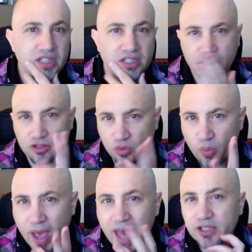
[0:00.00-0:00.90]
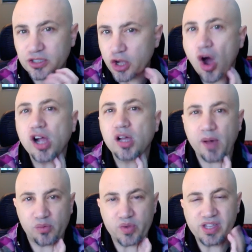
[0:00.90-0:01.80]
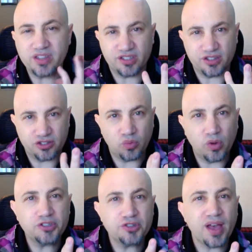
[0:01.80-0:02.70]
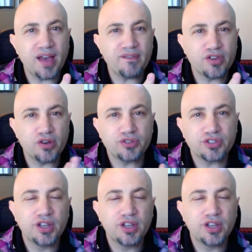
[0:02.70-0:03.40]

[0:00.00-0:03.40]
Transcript: It's a way to talk about weaknesses. So once you have those